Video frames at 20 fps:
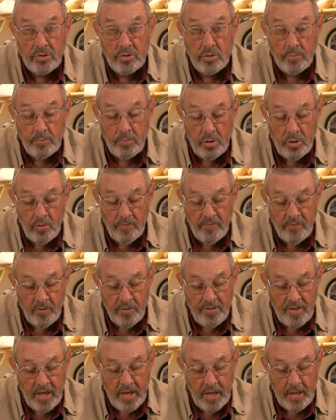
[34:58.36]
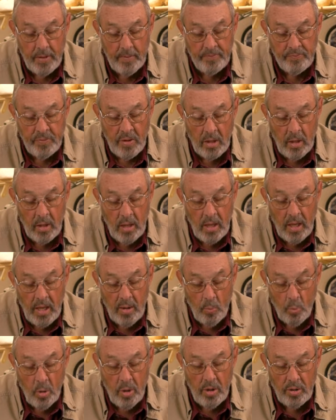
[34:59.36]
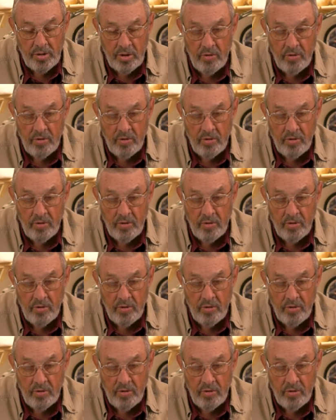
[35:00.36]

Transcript: is a beautiful thing. And we,